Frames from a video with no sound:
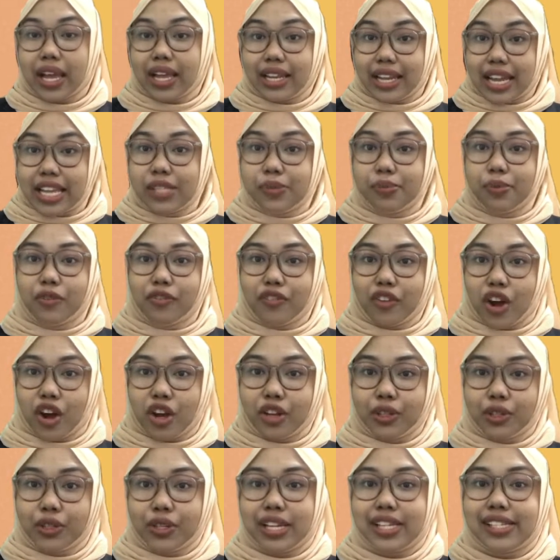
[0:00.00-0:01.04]
Let's move
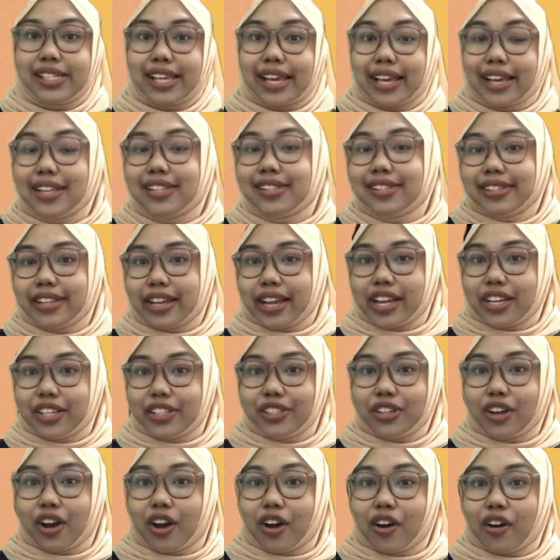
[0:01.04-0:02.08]
on to the second stage
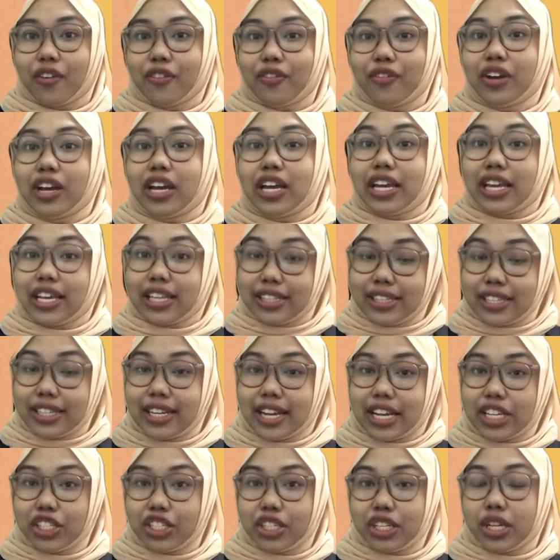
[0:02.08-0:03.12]
of
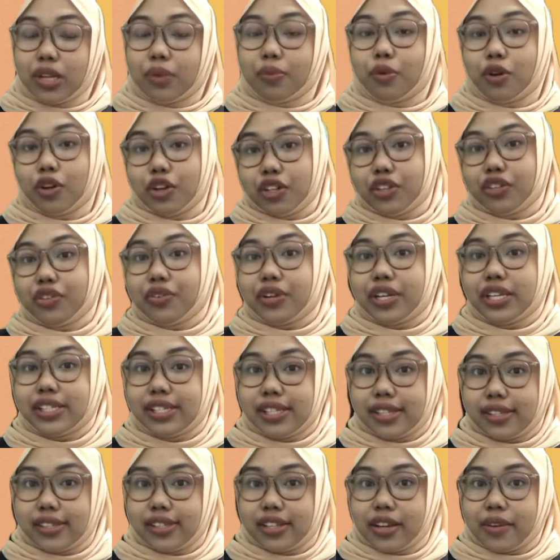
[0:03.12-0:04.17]
International Monetary
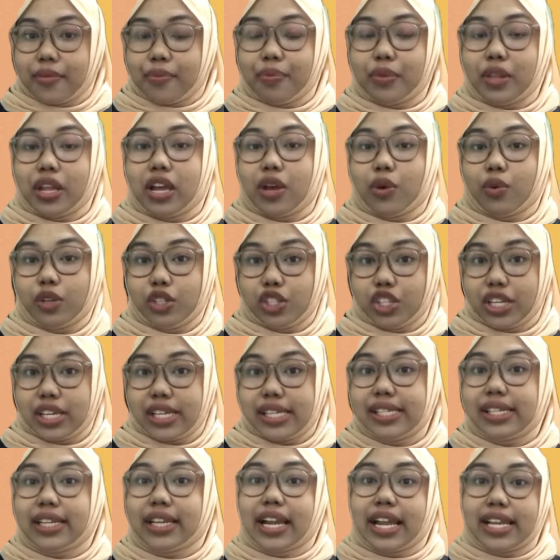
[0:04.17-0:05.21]
System, which
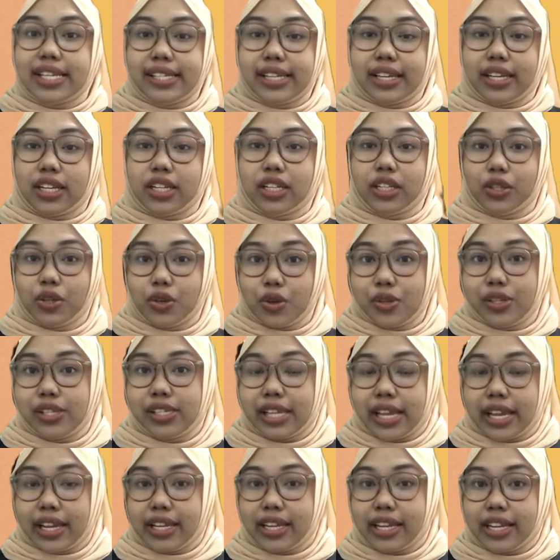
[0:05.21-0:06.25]
is Classical Gold
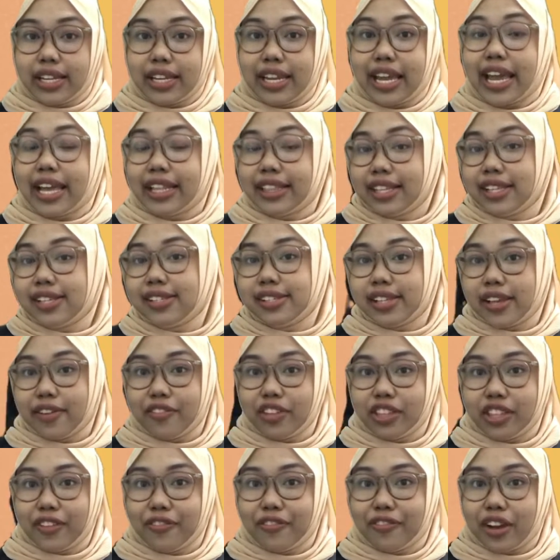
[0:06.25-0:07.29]
Standard
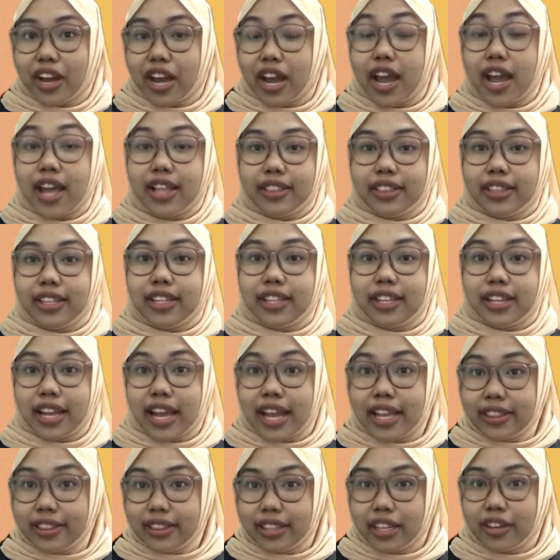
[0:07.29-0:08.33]
1875 until
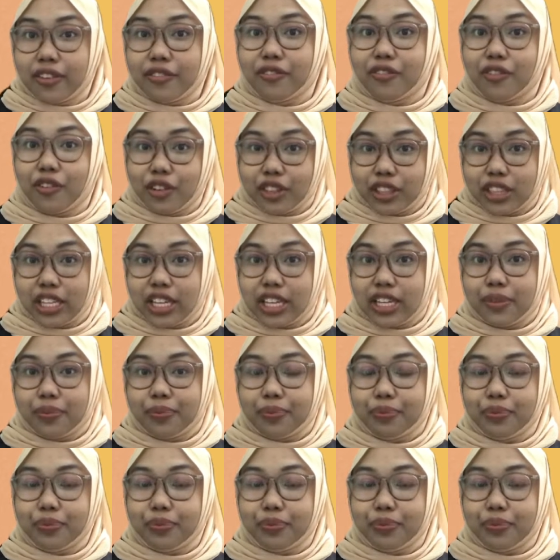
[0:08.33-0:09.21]
1940.